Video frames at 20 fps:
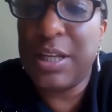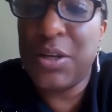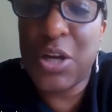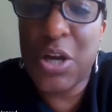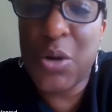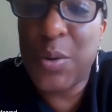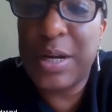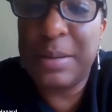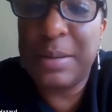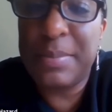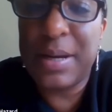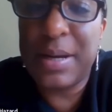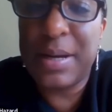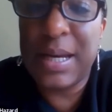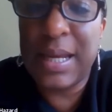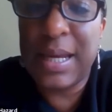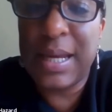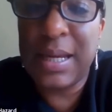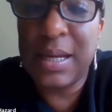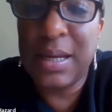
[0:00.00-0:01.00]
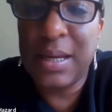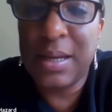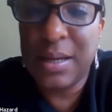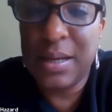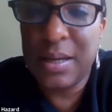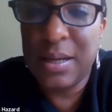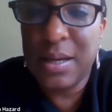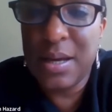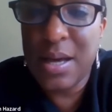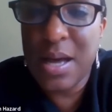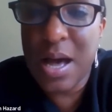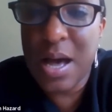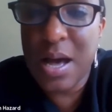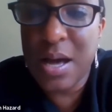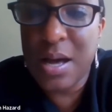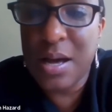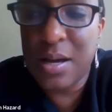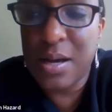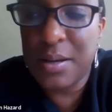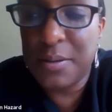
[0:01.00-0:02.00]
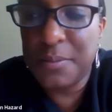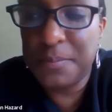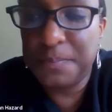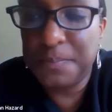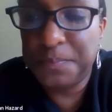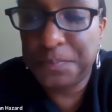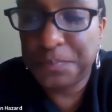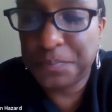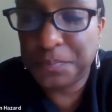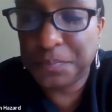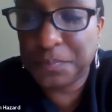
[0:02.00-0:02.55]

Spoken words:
know anybody. Um,